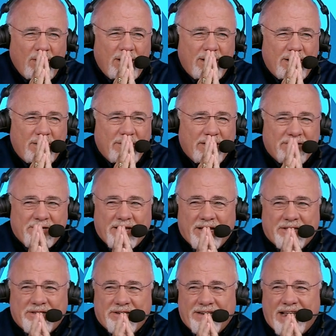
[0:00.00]
Oh, stupid. This
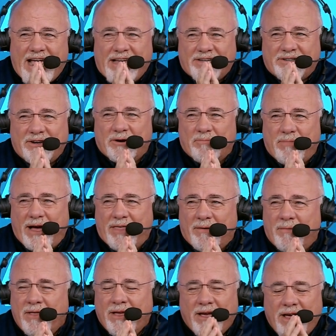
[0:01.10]
gets nastier by
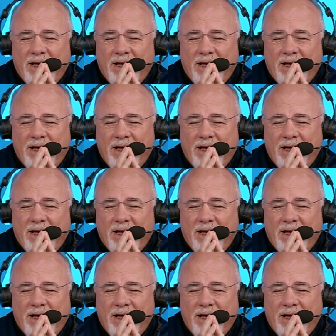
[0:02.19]
the show.